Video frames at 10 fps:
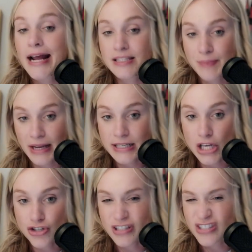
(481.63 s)

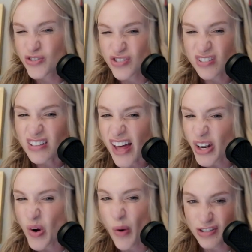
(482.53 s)
expectations, there's still a lot
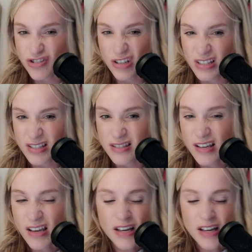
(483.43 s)
of questions.